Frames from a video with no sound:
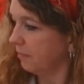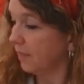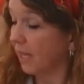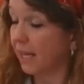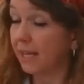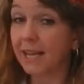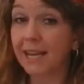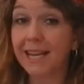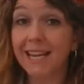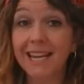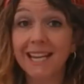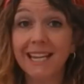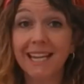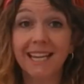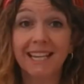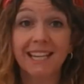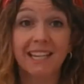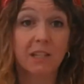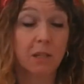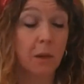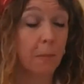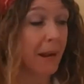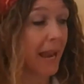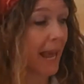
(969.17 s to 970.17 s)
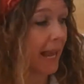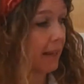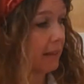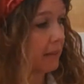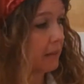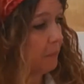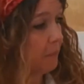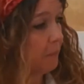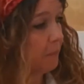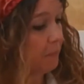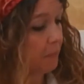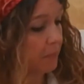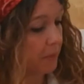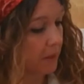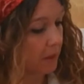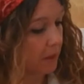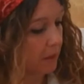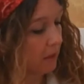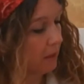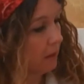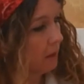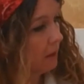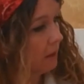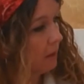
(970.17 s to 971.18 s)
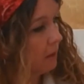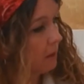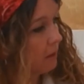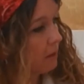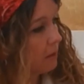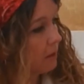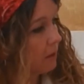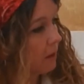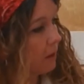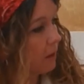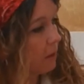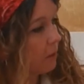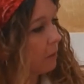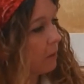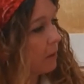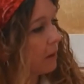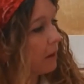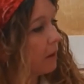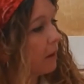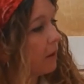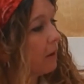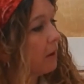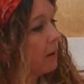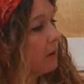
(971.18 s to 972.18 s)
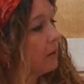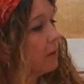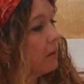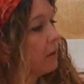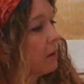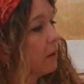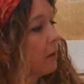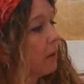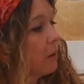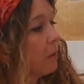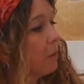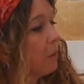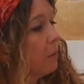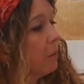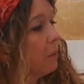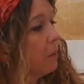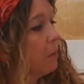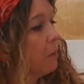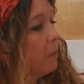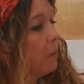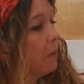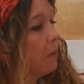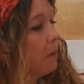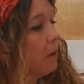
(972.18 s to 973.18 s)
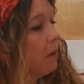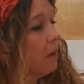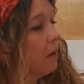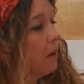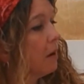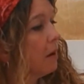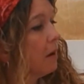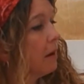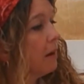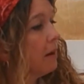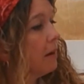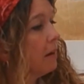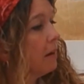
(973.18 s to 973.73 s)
And then he needed some legs. So we're going to go 1